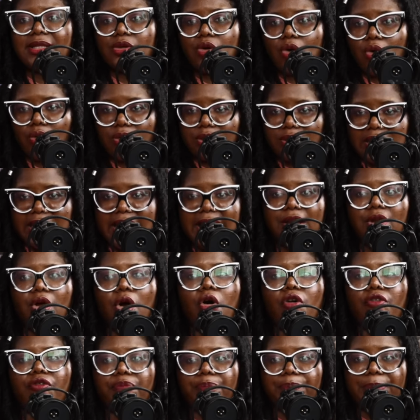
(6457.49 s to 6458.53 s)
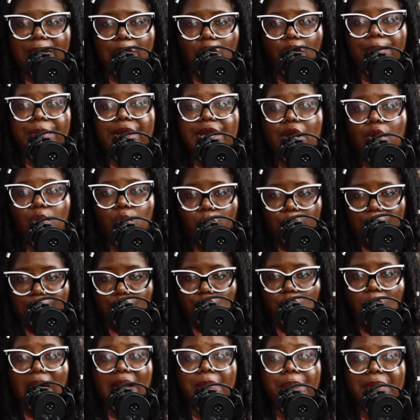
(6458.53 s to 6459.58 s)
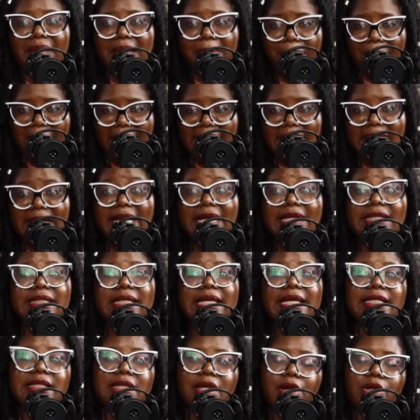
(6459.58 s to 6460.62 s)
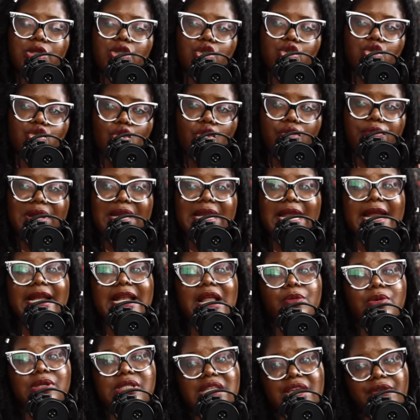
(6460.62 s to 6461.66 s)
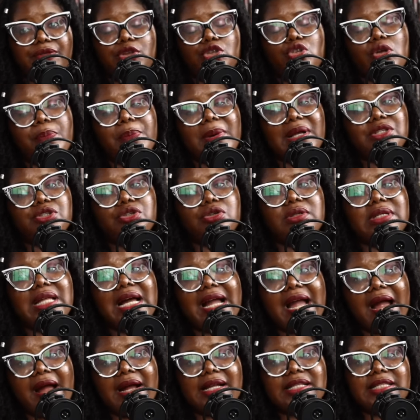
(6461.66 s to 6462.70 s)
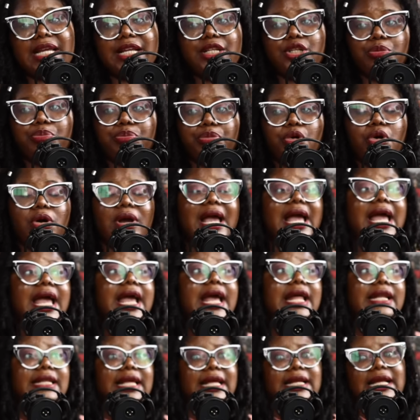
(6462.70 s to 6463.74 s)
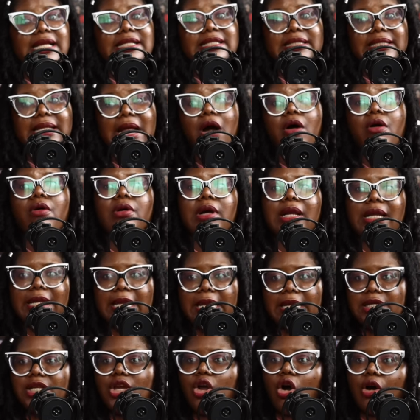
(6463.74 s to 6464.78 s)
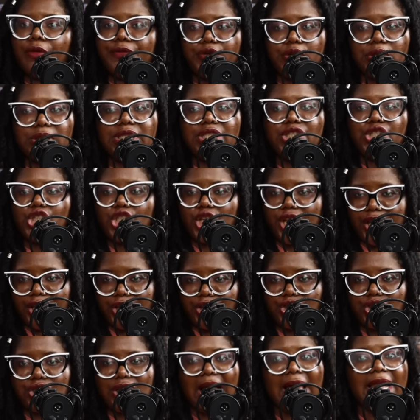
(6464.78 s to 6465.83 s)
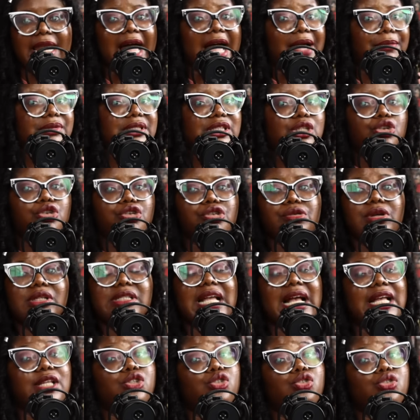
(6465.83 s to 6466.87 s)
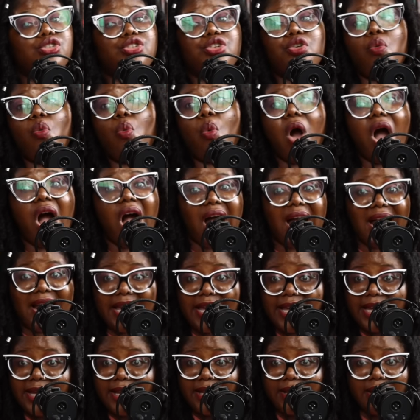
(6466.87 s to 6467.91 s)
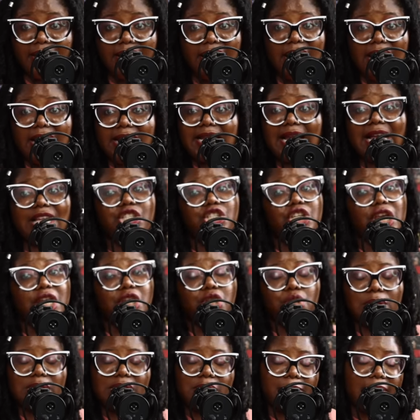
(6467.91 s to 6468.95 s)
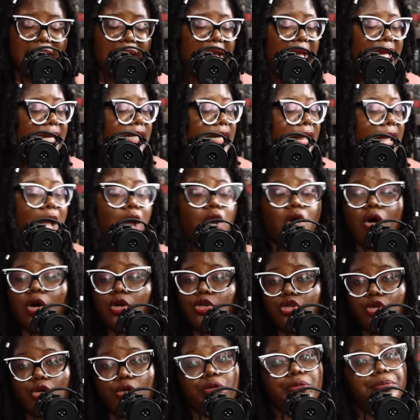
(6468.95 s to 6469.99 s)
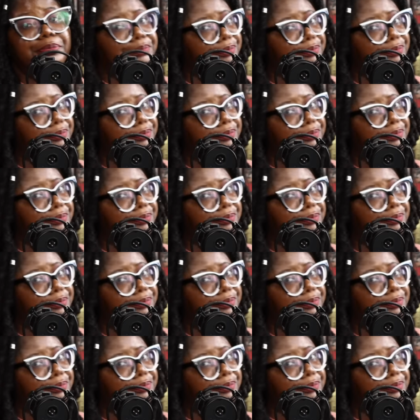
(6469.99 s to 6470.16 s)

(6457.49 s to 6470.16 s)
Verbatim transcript: whole thing of becoming a widow and being penniless is a storyline that was given to a particular character in the book that has now clearly obviously changed. And I'm still curious as to the why that change was made, although